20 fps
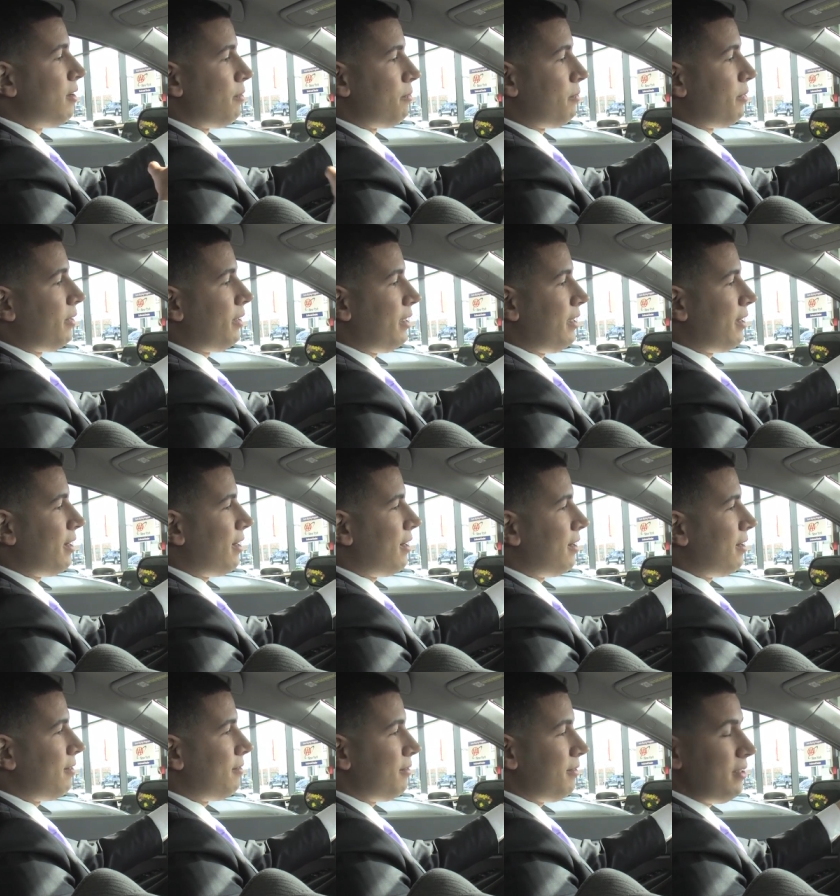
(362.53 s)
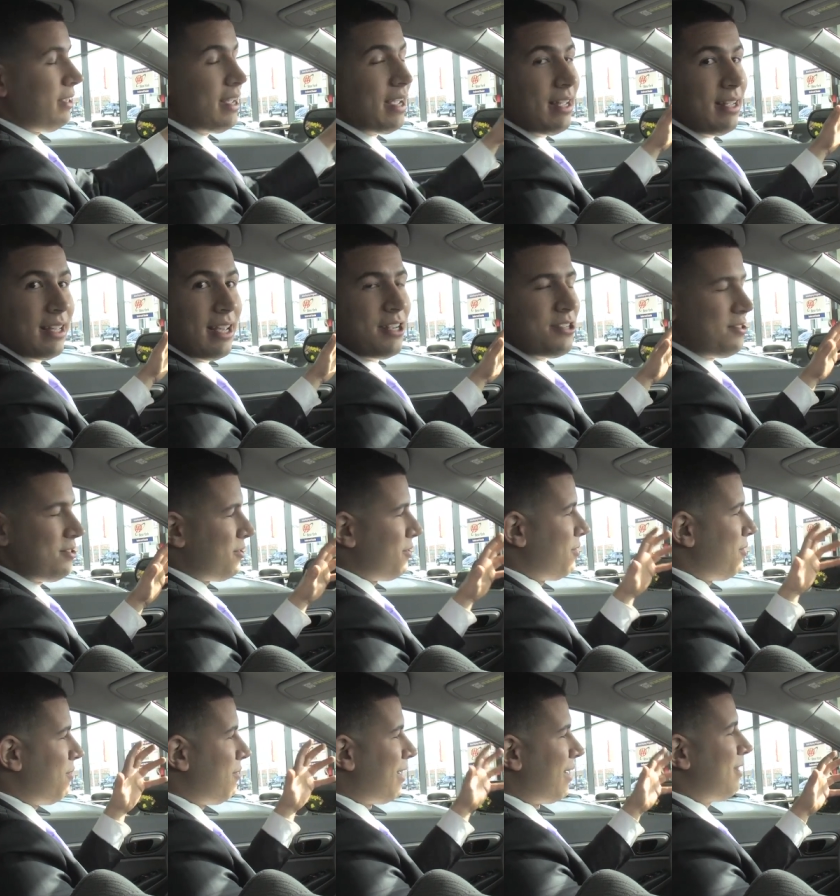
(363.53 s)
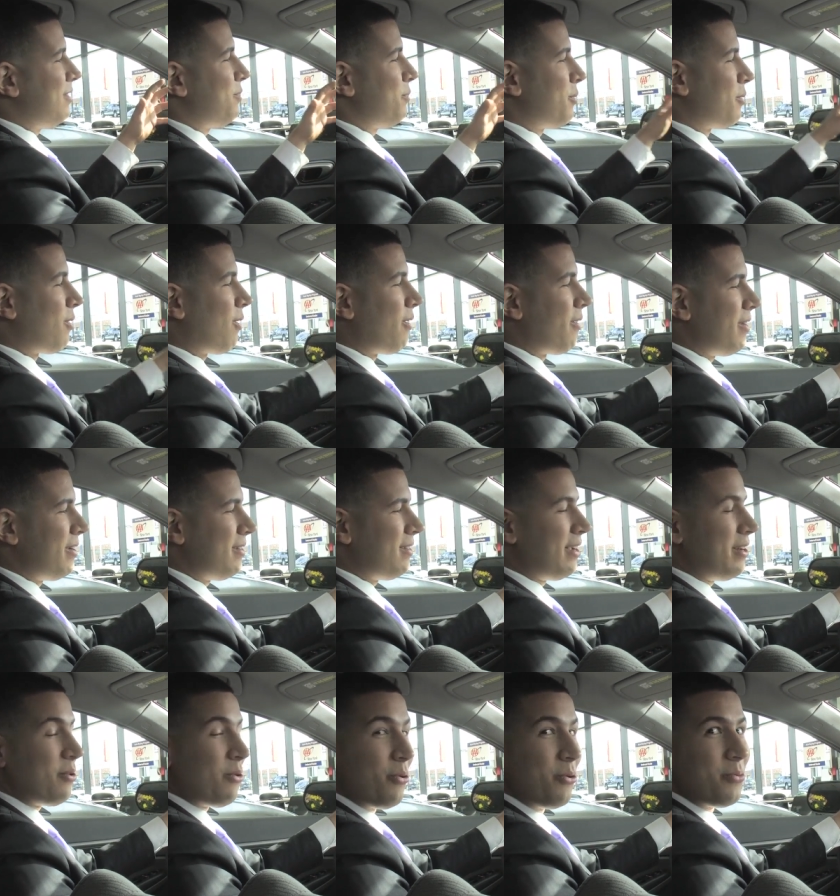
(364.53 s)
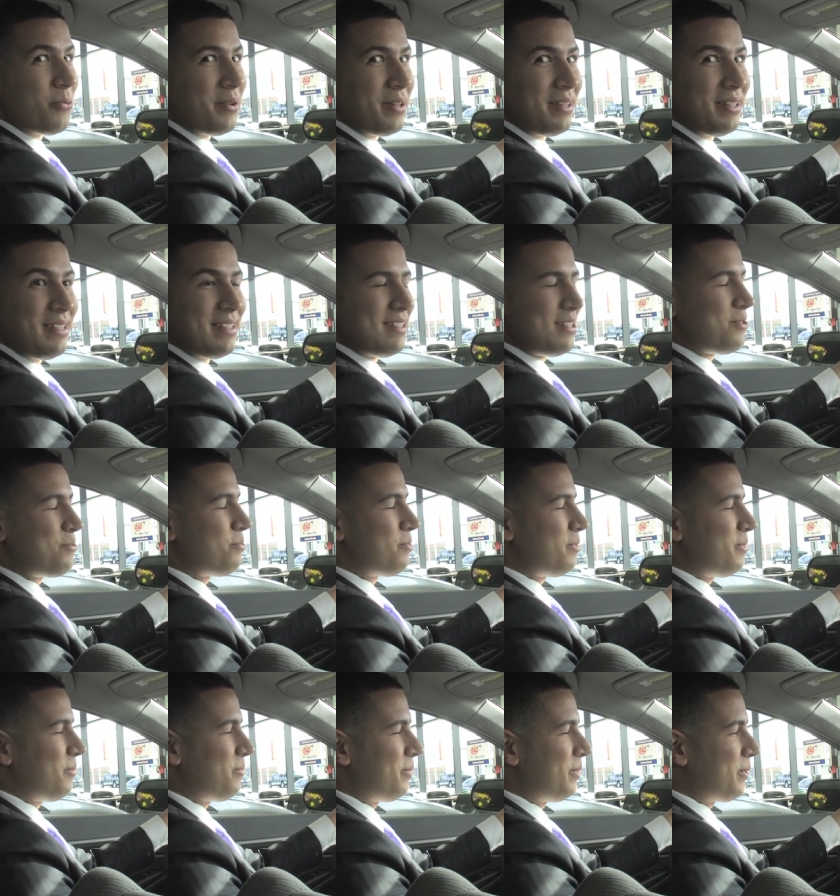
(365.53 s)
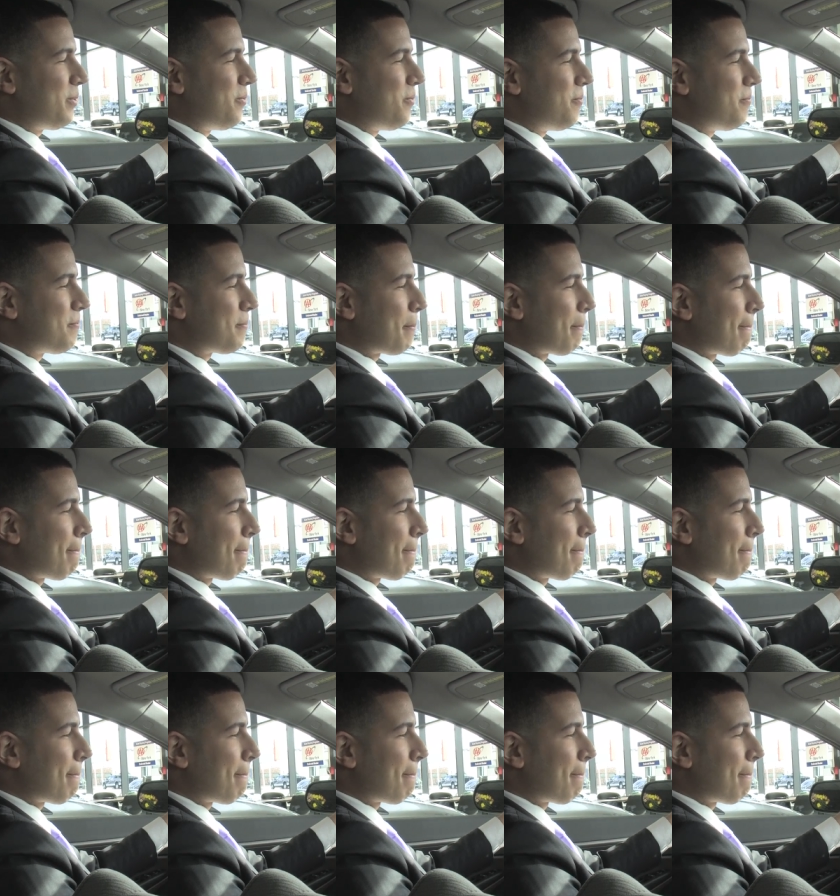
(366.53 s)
really you can't gauge until you get into a car and own one of these. It's really, really cool.